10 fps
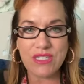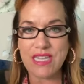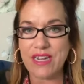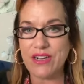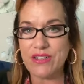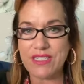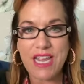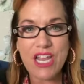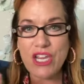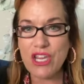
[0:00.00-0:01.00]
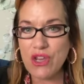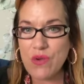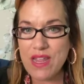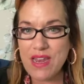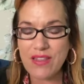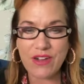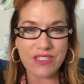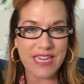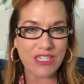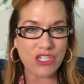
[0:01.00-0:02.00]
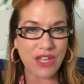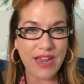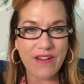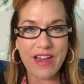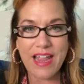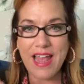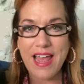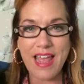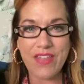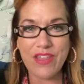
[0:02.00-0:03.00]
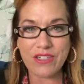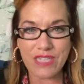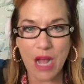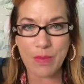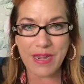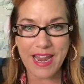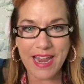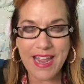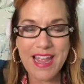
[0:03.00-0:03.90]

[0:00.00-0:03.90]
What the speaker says: There's unit, there's national area, and there's company.